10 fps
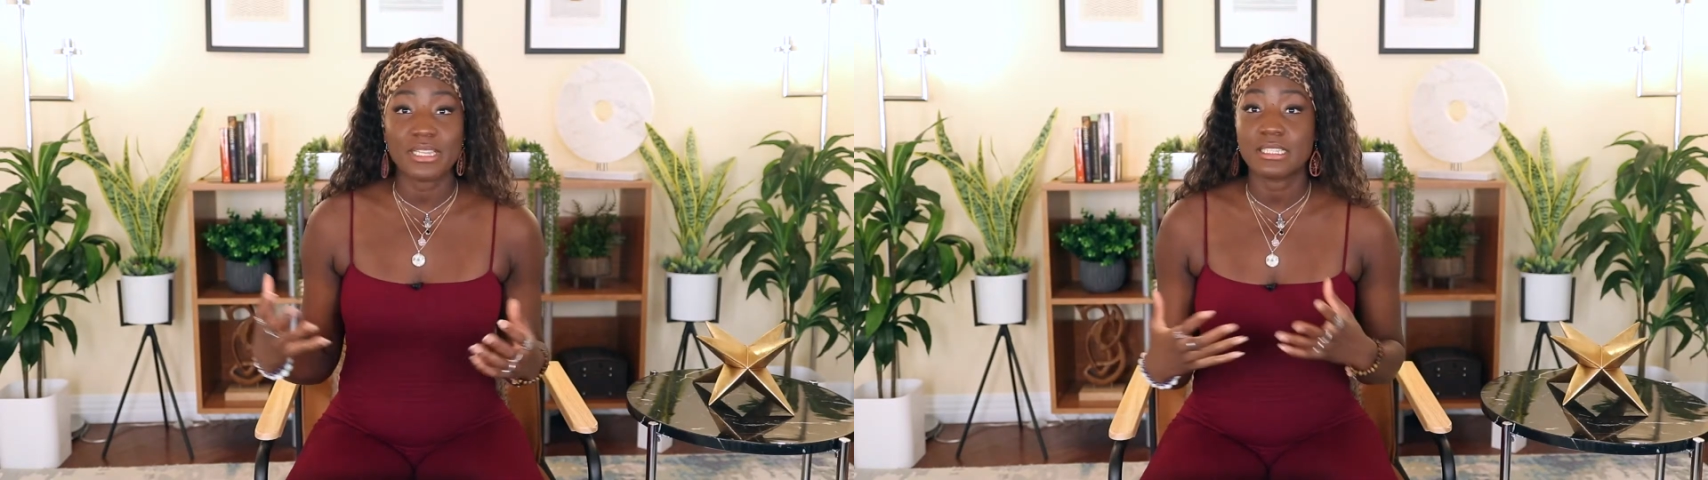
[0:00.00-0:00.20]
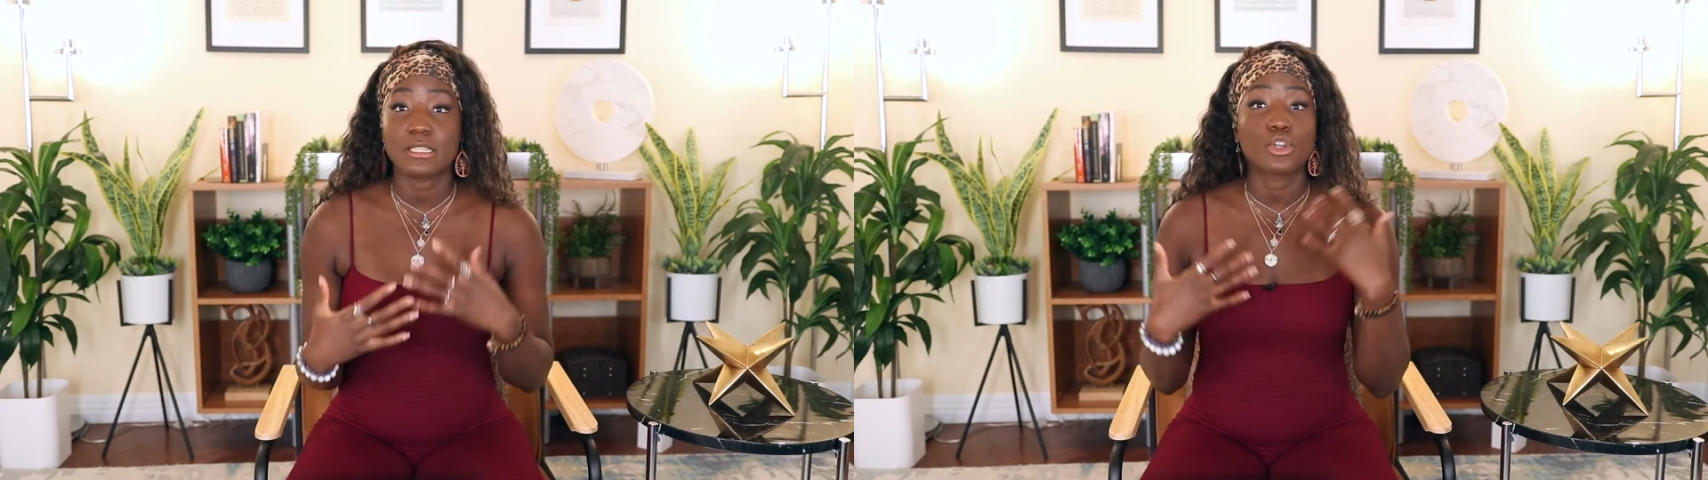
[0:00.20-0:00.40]

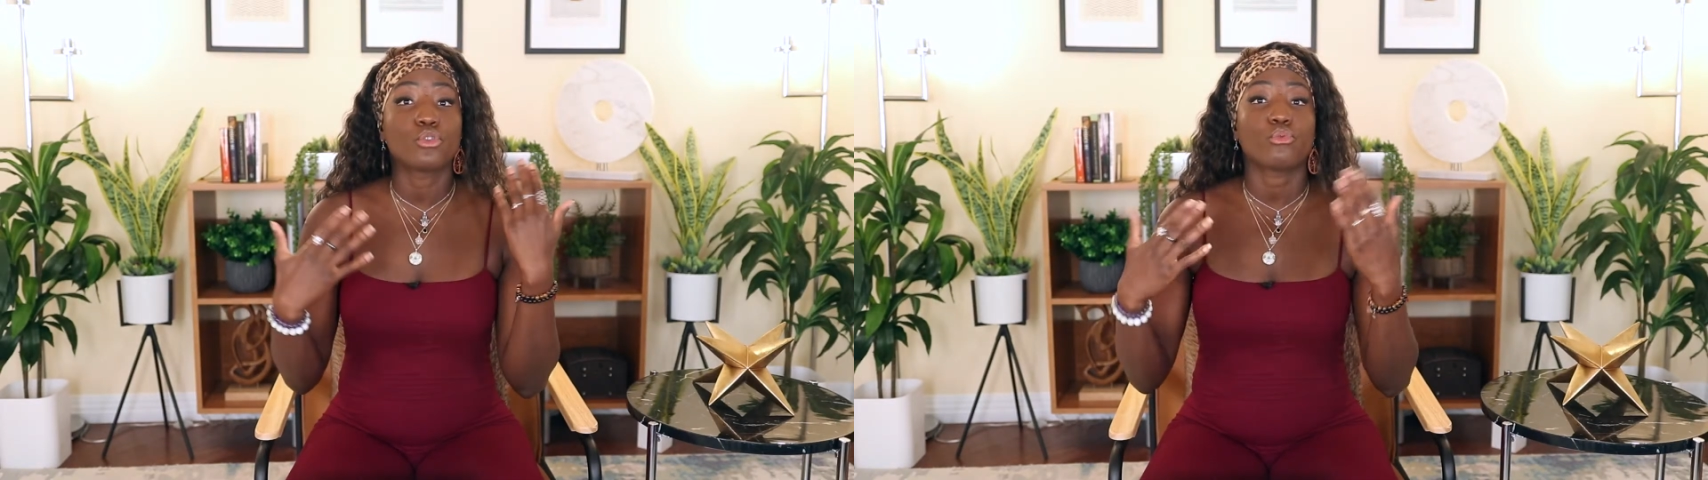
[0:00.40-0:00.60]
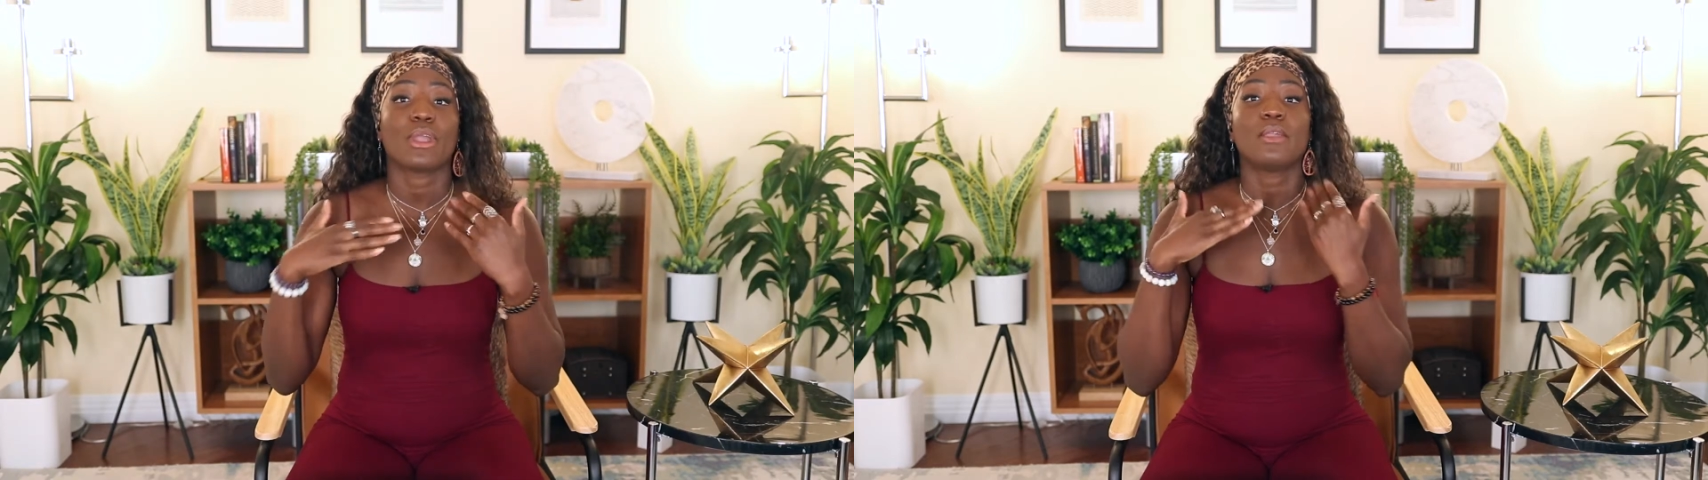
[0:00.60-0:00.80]
It's a
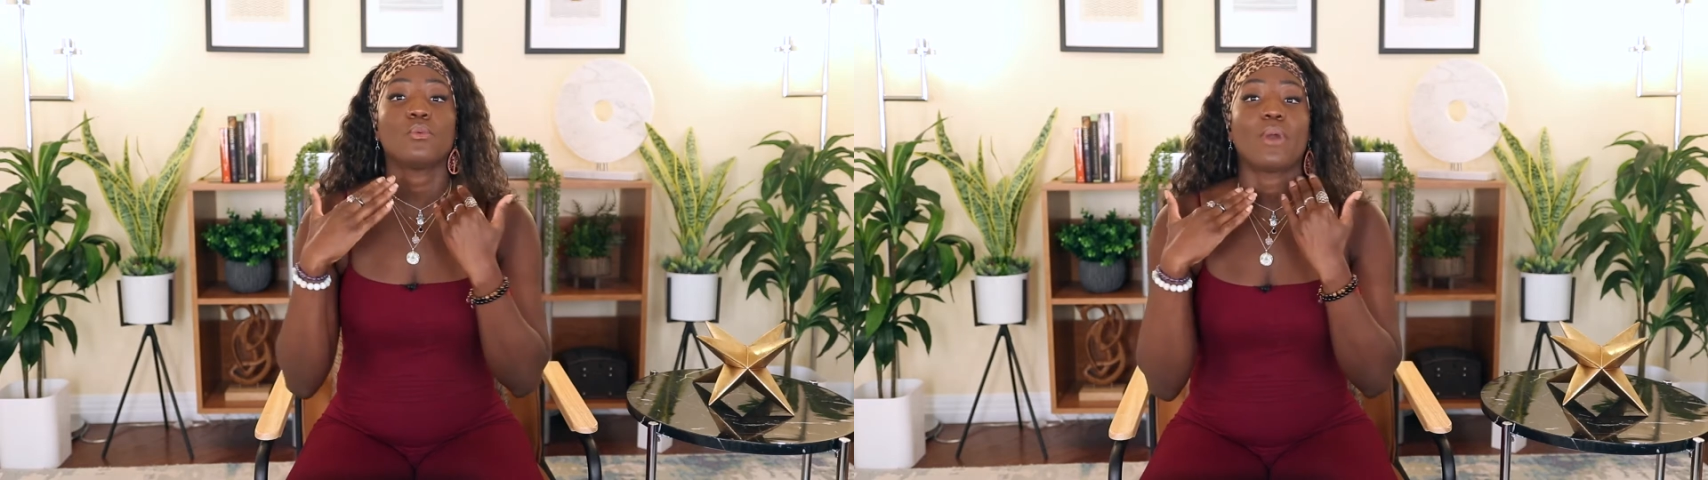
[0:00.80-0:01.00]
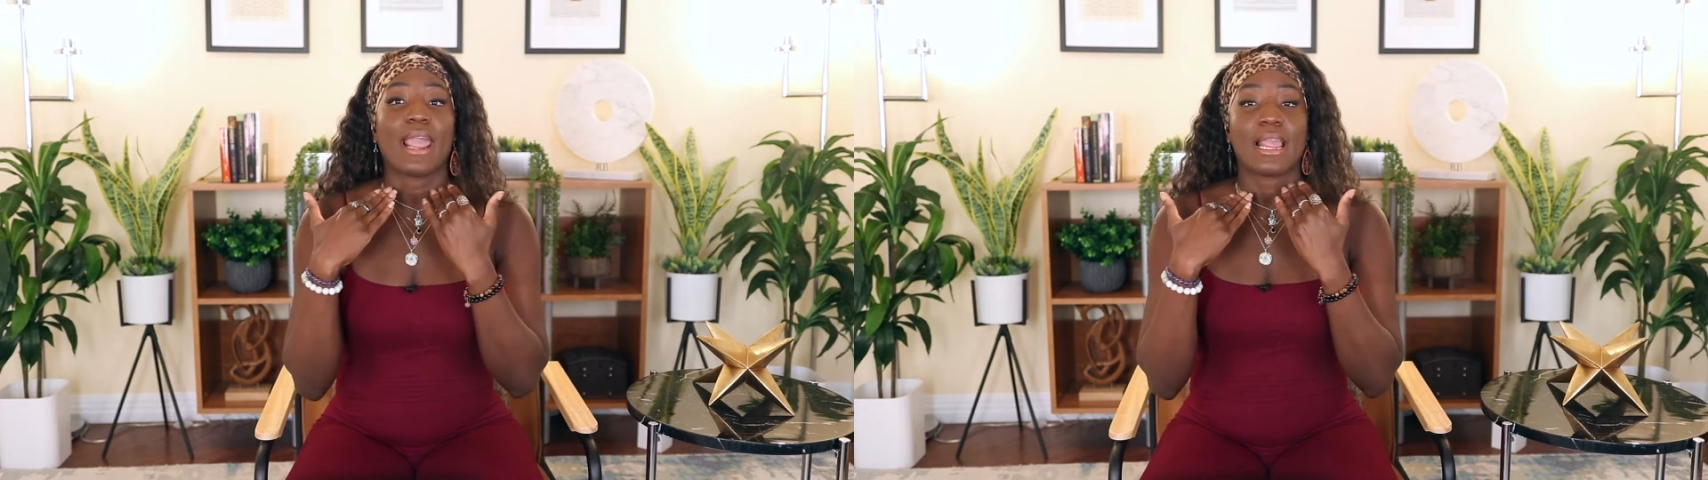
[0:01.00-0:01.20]
great
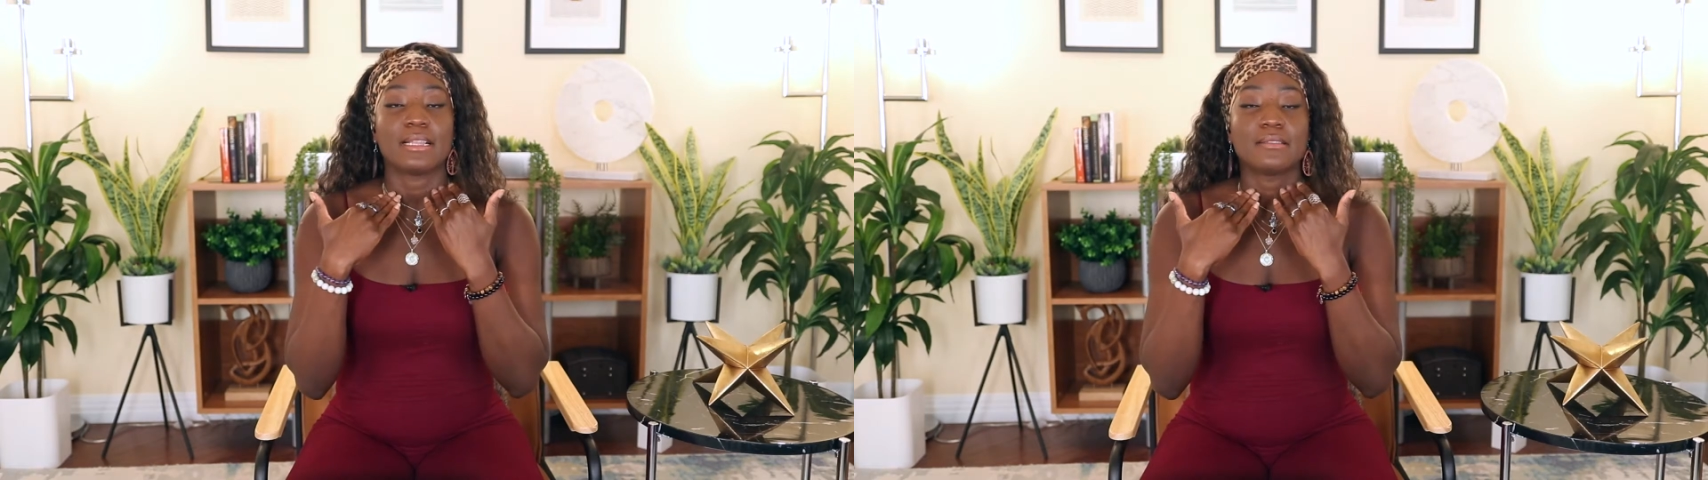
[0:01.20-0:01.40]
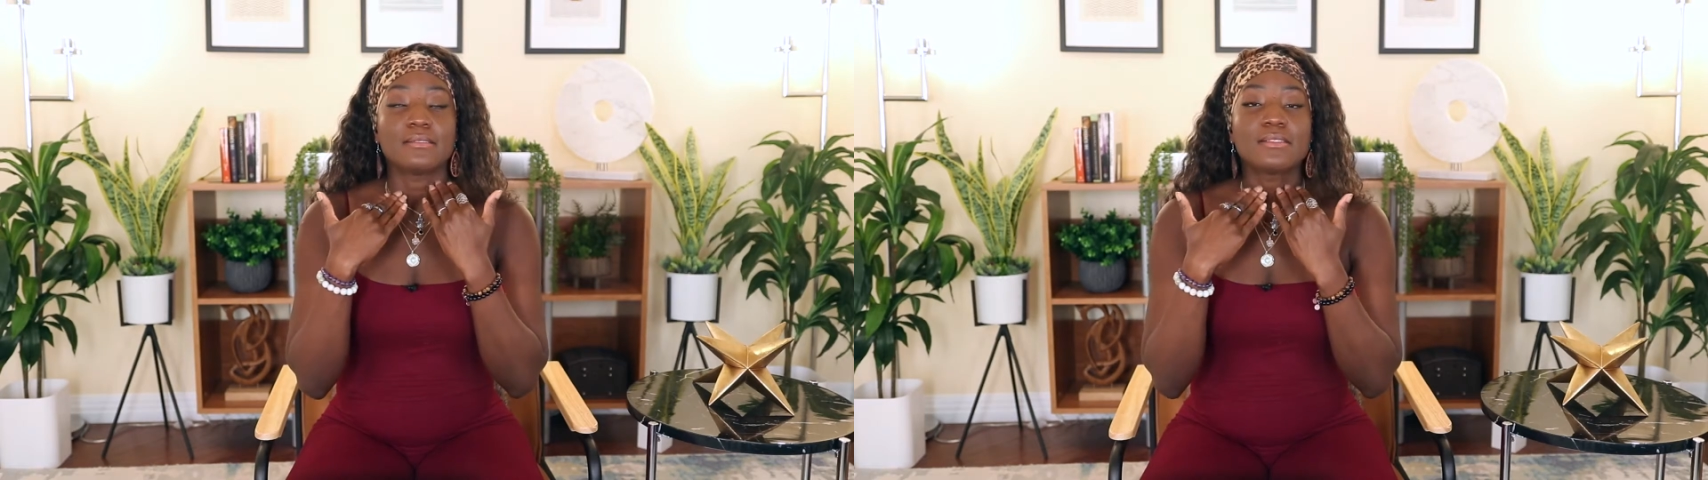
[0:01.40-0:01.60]

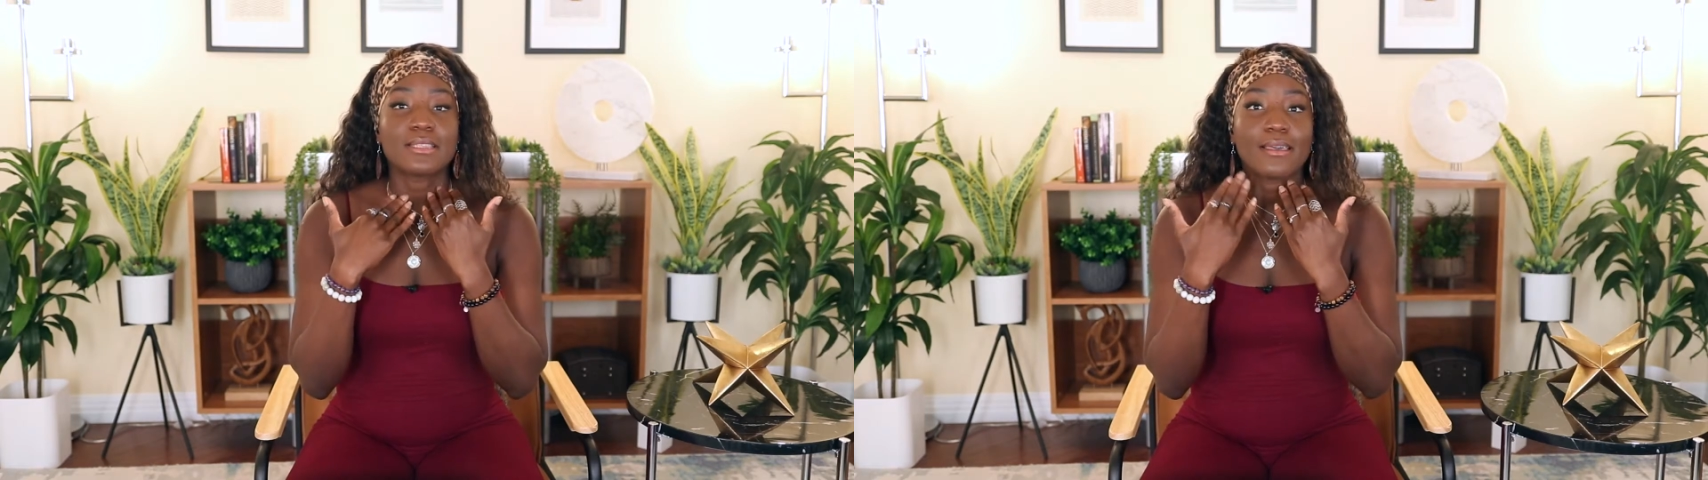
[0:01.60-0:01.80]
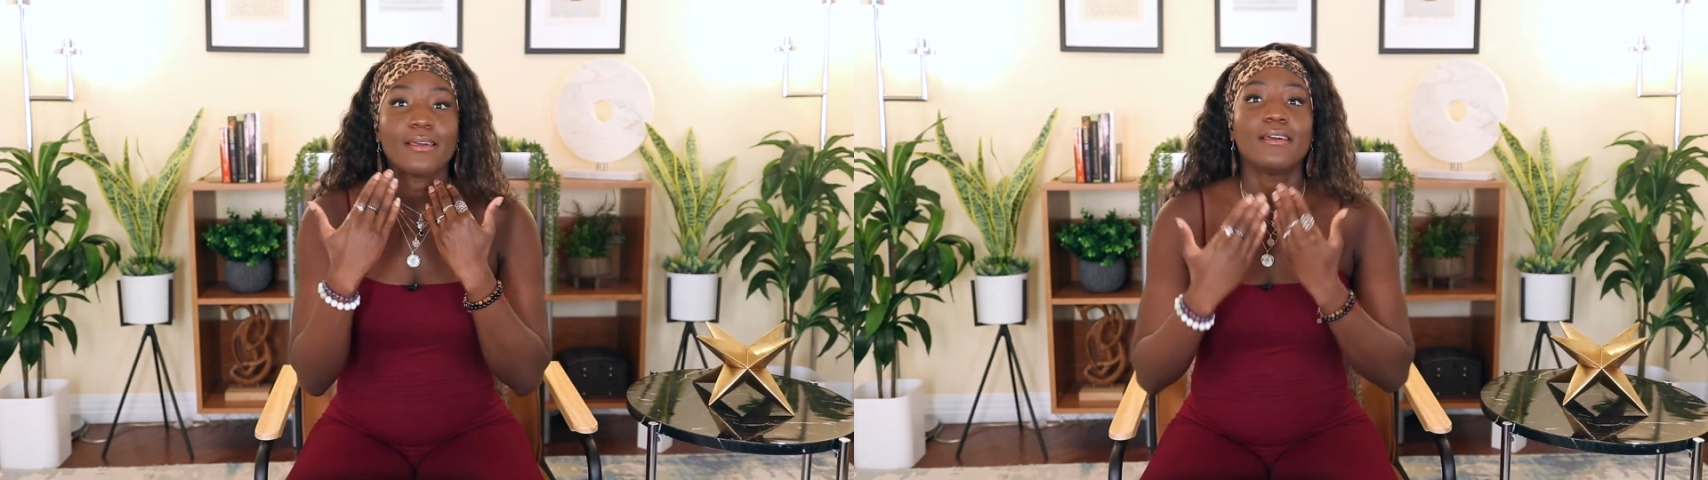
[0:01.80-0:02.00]
way
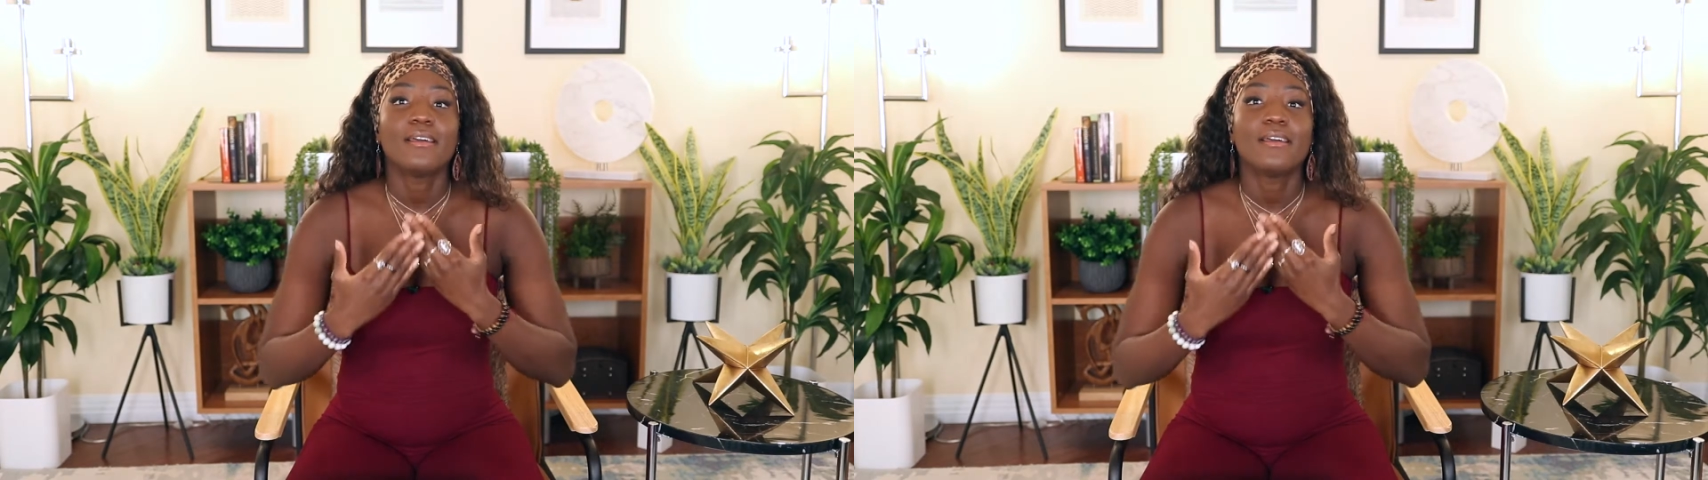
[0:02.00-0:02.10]
to